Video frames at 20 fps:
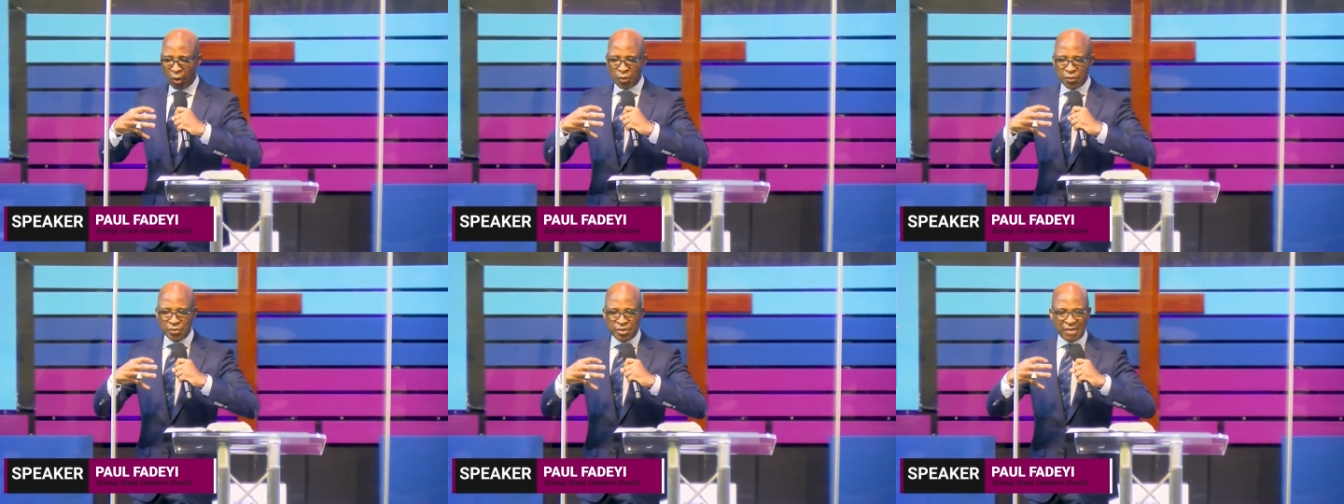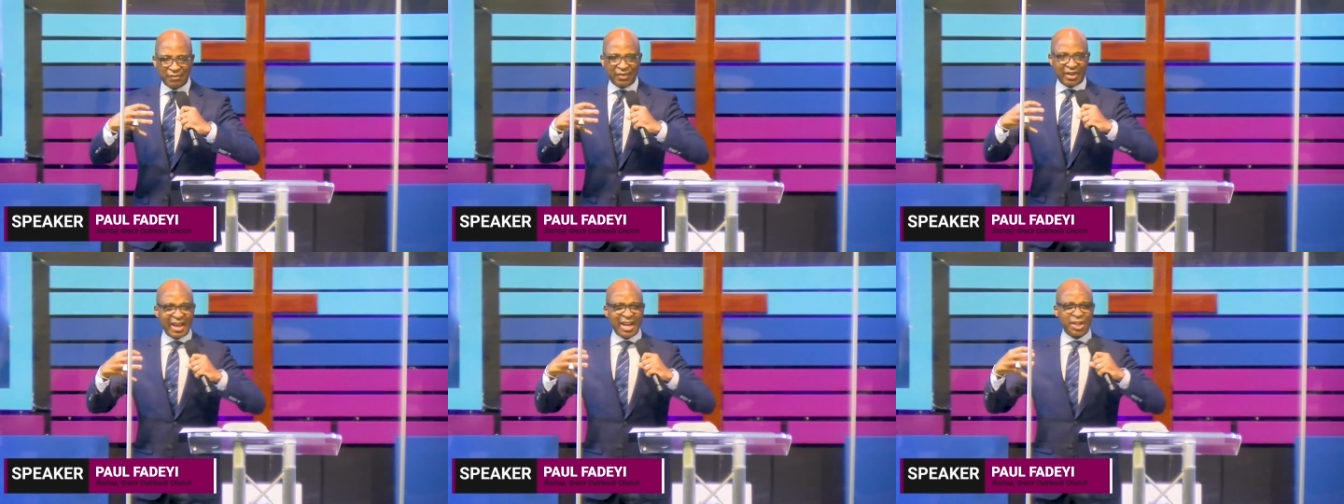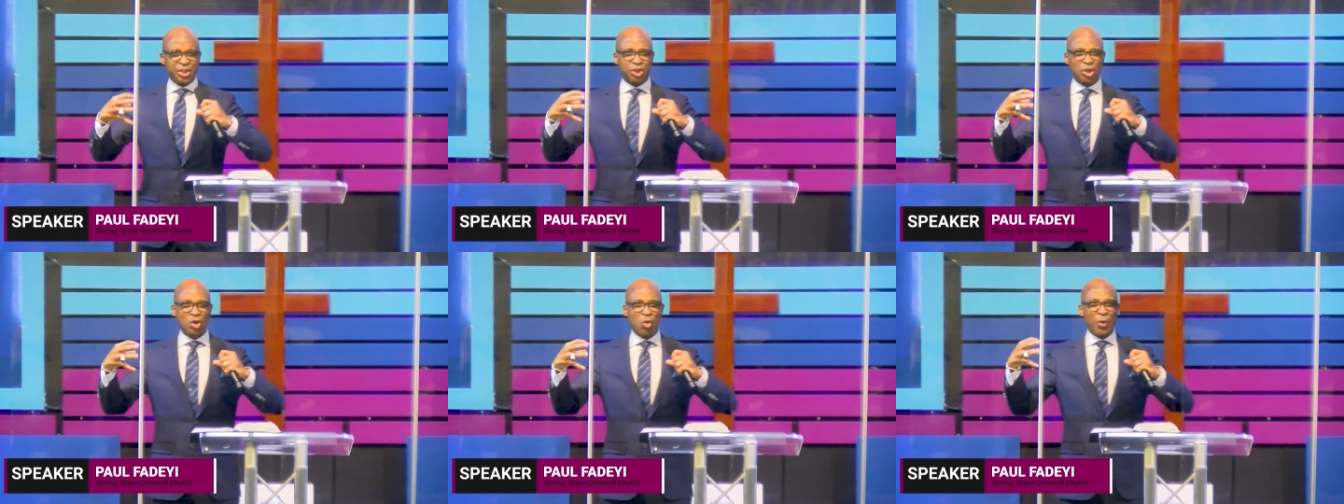
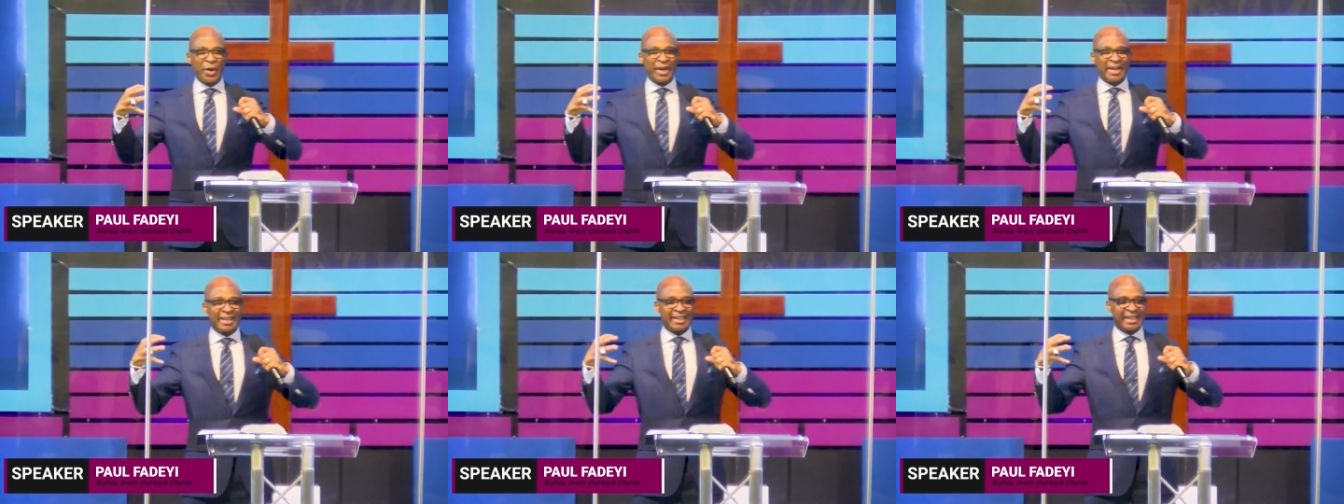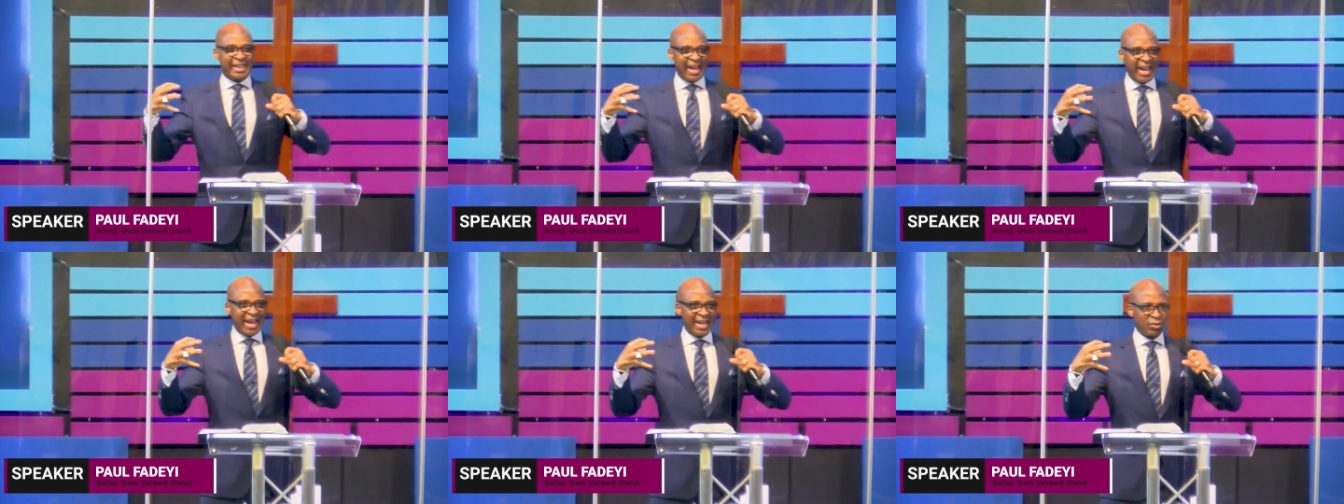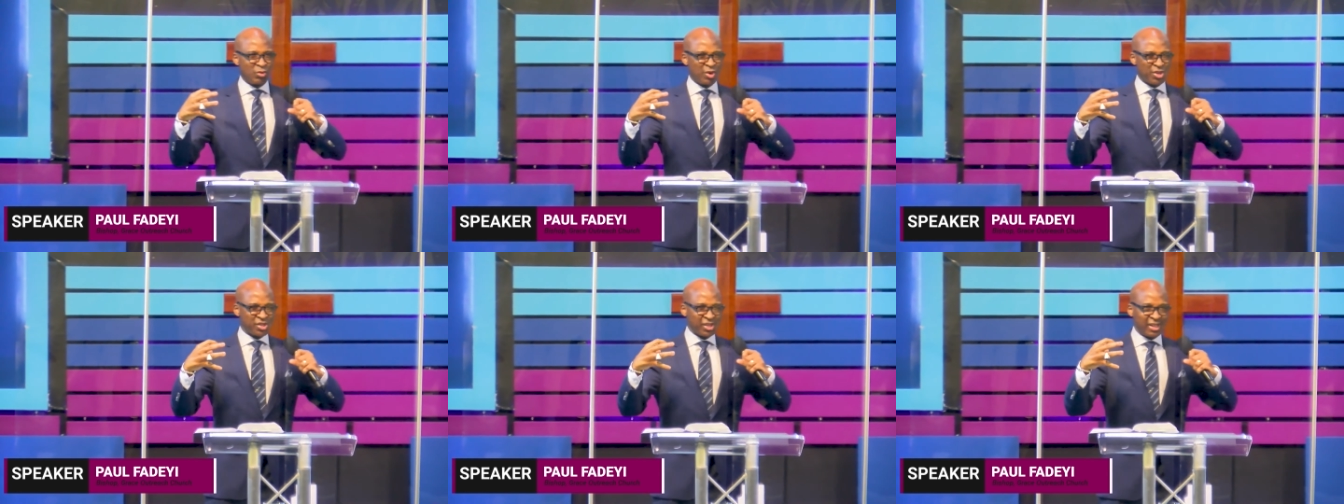revelation we
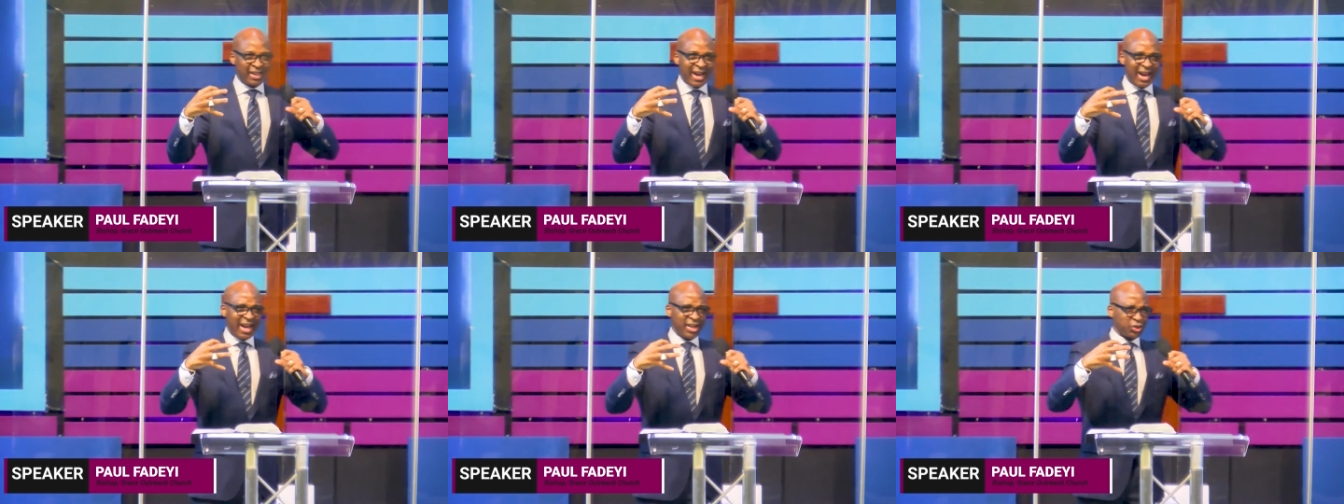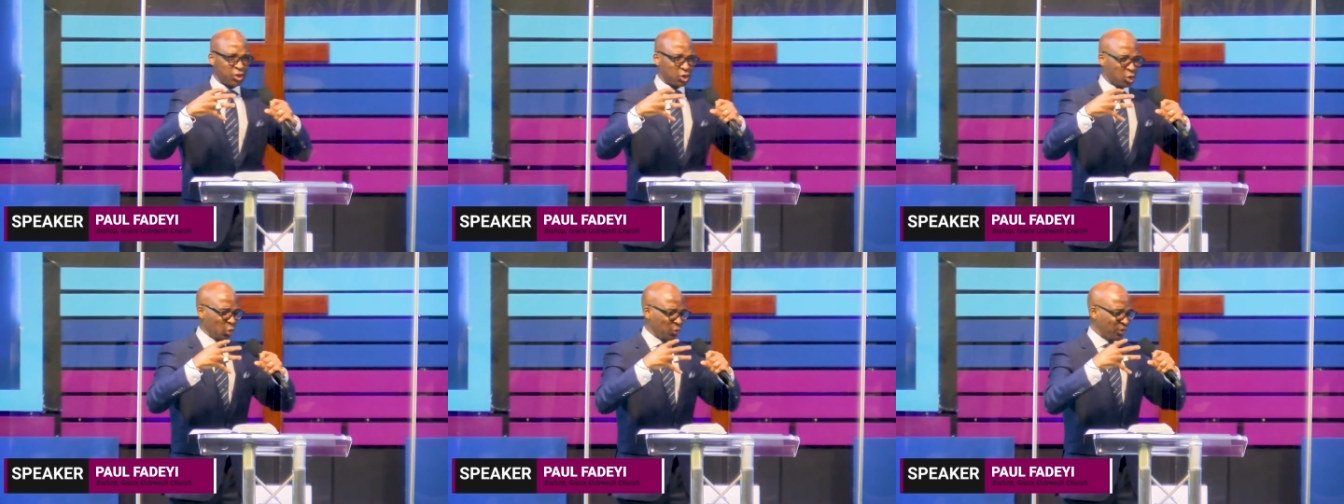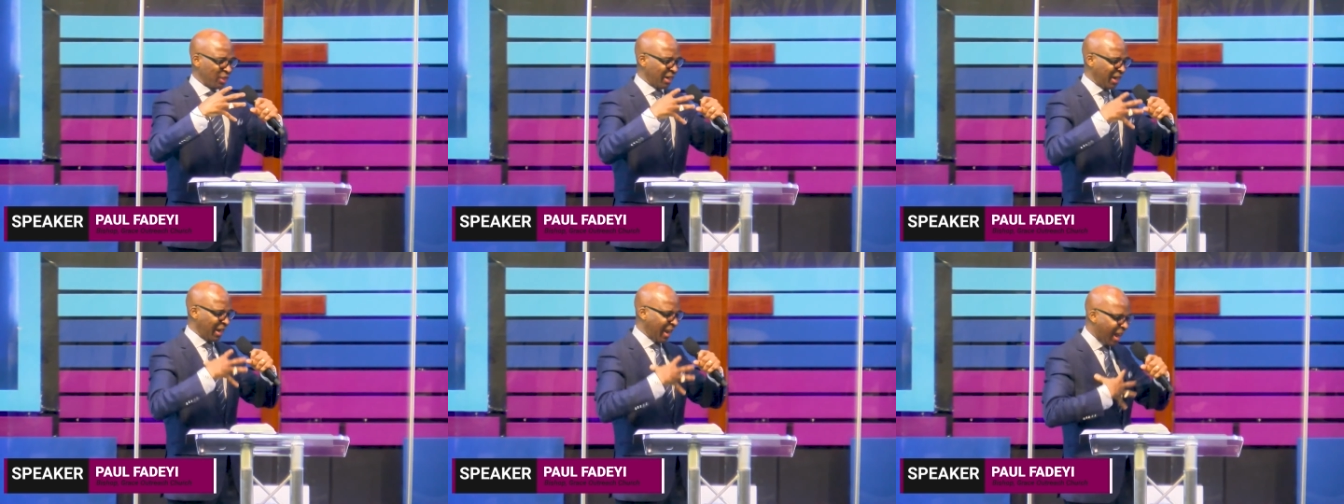gain with regards to
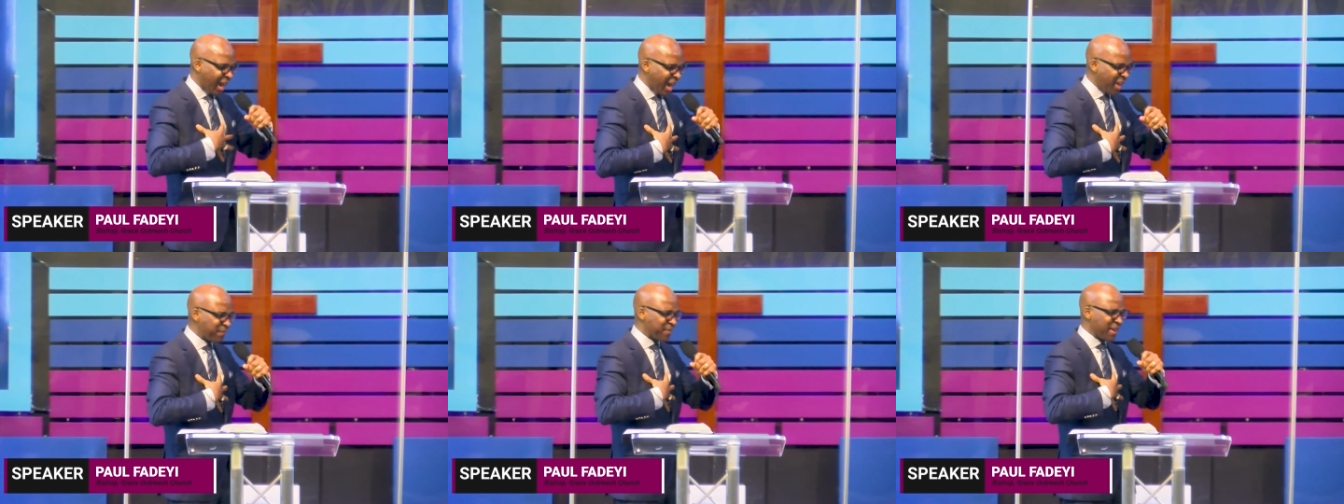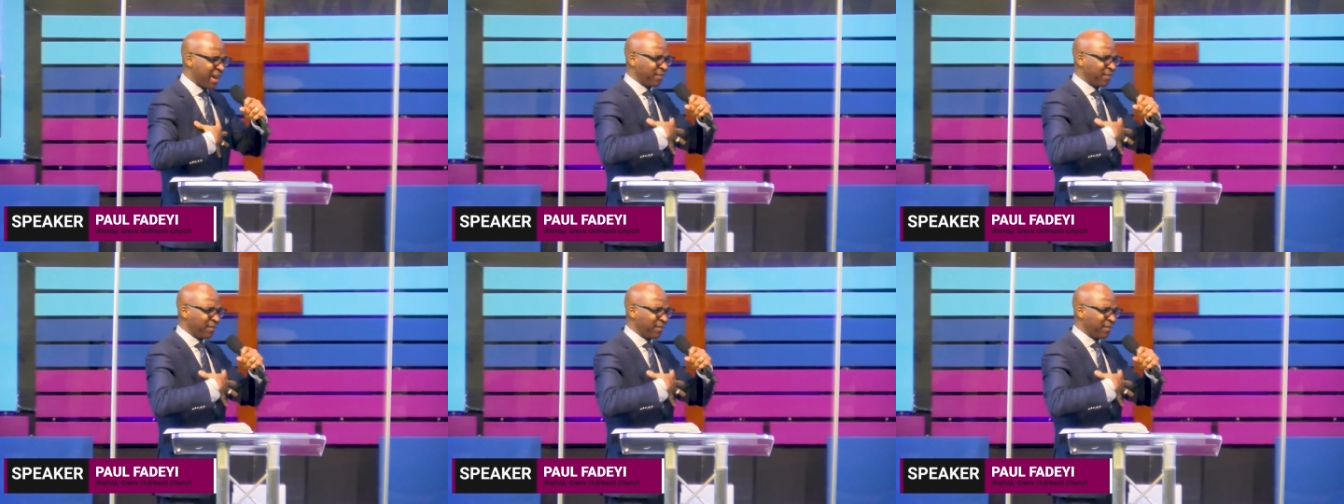the life